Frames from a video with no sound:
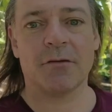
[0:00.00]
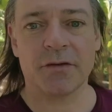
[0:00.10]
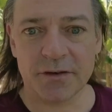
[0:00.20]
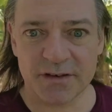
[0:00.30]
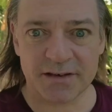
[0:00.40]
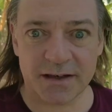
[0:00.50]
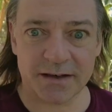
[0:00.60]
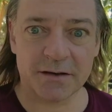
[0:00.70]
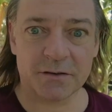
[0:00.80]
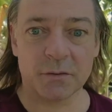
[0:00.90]
and they're often
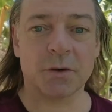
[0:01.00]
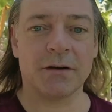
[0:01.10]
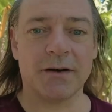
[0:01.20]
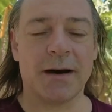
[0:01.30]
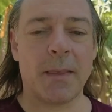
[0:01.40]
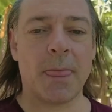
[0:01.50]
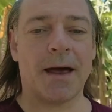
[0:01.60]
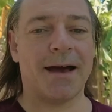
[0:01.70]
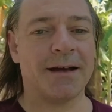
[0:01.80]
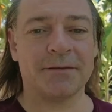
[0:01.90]
sick, whatever,
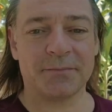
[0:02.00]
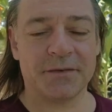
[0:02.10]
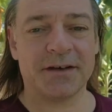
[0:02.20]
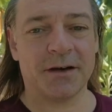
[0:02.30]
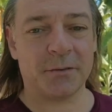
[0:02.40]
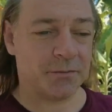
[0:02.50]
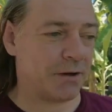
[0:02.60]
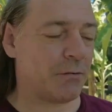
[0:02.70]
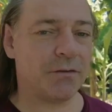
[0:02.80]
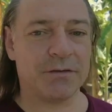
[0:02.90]
and, you know,
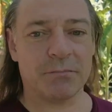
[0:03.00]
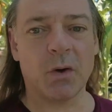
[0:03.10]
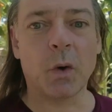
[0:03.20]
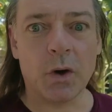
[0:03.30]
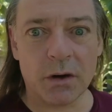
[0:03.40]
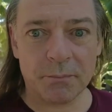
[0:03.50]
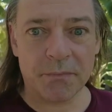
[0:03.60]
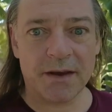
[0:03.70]
they're often poor,